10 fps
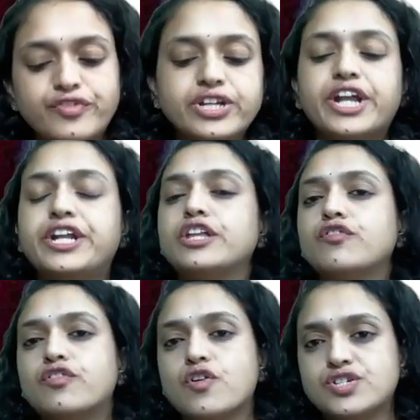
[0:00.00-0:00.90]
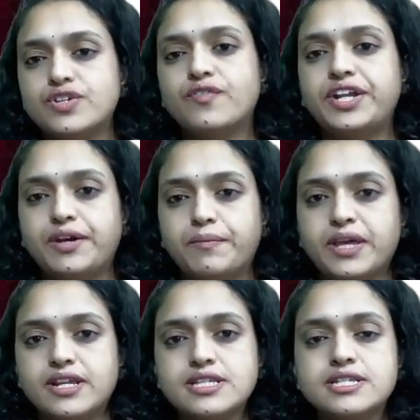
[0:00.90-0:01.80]
getting the frosty white
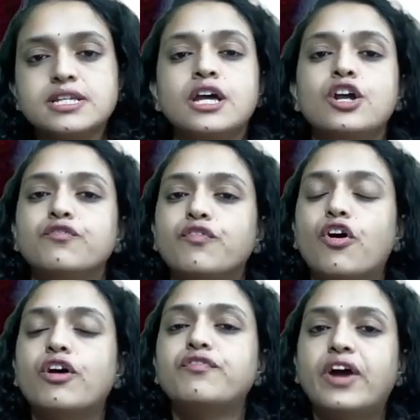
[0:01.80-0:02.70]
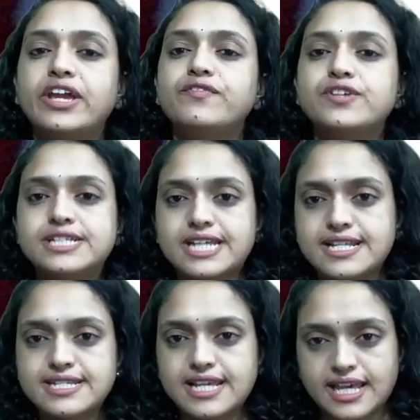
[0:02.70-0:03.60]
appearance for 5 to 10
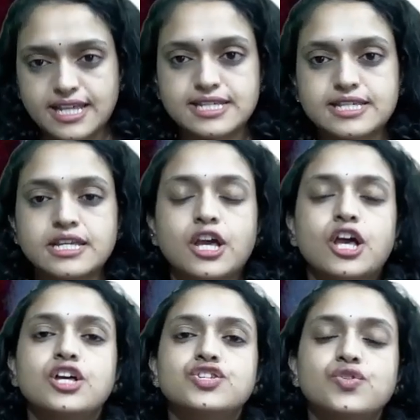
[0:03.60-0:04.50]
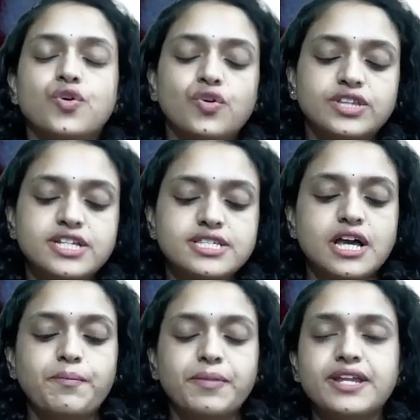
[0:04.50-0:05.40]
seconds. So this
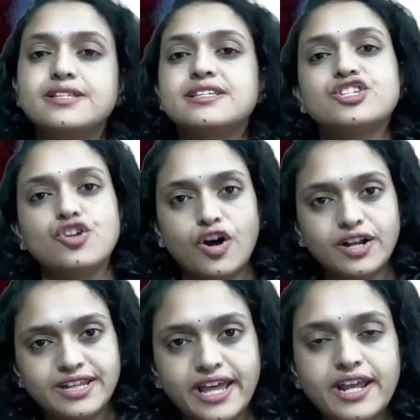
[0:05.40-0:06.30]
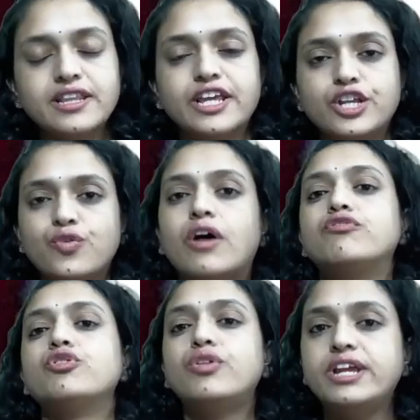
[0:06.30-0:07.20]
appearance is not there, then you have
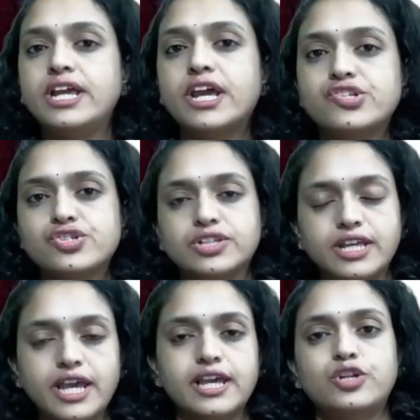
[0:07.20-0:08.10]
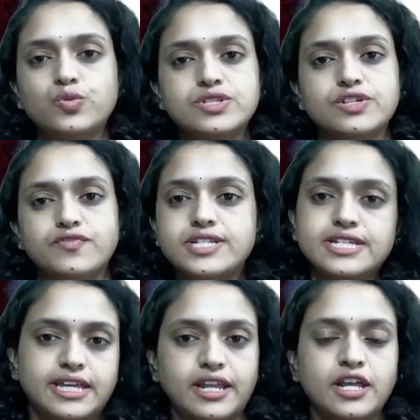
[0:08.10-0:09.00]
to re-etch the tooth surface
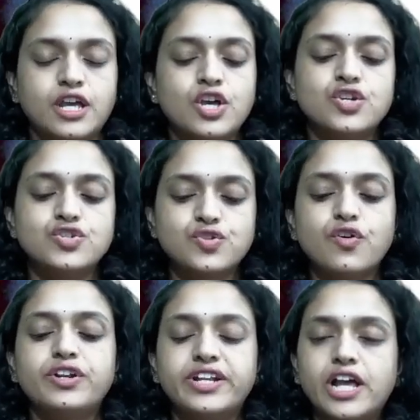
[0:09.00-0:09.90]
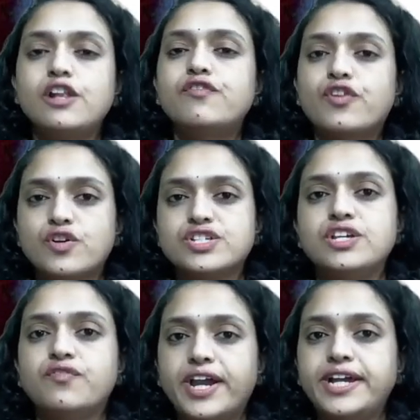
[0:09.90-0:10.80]
again. So dull frosty
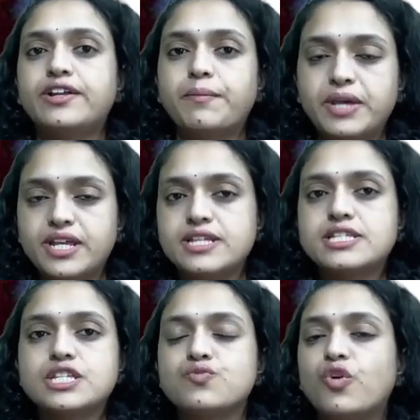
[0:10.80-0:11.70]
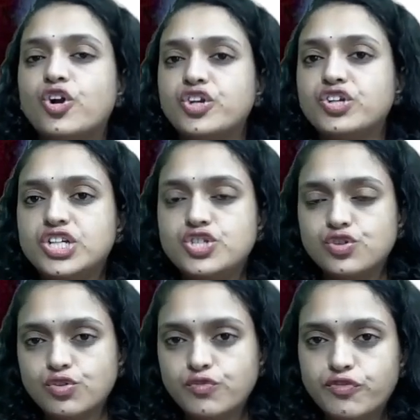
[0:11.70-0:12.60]
white appearance is what you need to
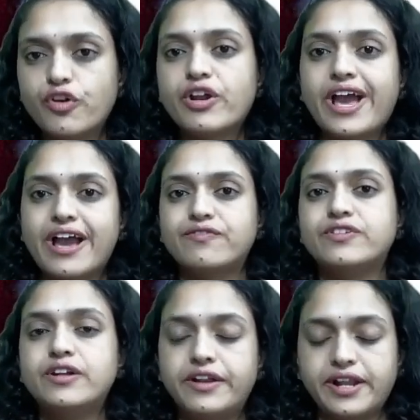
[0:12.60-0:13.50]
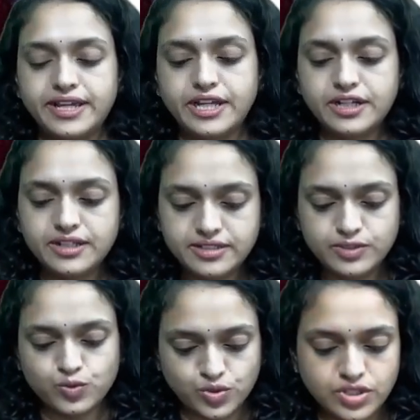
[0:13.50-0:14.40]
look for after drying the
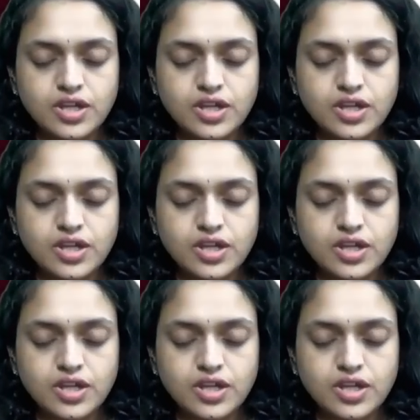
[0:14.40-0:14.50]
tooth.